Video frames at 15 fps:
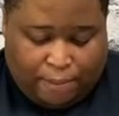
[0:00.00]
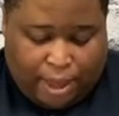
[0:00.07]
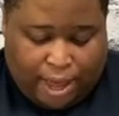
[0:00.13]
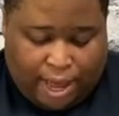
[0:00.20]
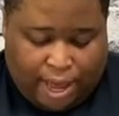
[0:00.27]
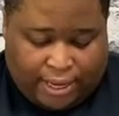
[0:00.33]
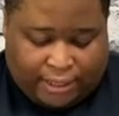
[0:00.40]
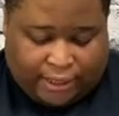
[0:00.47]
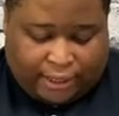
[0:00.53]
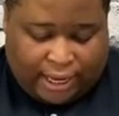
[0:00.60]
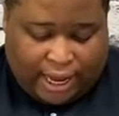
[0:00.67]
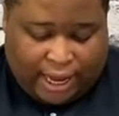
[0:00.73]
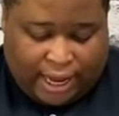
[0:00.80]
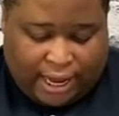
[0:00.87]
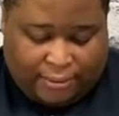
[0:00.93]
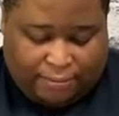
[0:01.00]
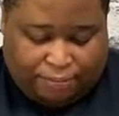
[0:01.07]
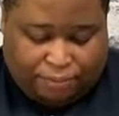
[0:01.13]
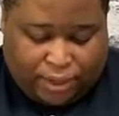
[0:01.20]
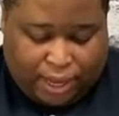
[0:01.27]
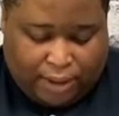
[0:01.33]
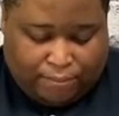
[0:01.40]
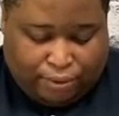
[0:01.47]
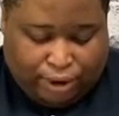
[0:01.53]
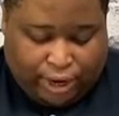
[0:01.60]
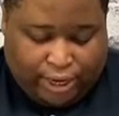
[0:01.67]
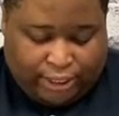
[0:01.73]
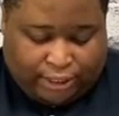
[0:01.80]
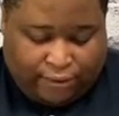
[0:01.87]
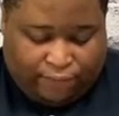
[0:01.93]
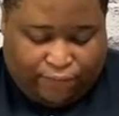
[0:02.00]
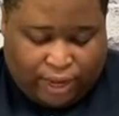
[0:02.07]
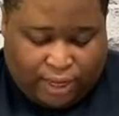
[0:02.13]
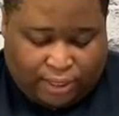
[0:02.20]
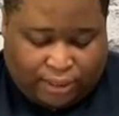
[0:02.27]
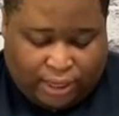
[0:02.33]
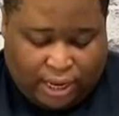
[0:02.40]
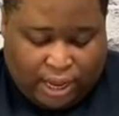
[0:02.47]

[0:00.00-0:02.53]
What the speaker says: and said, in Britney's defense,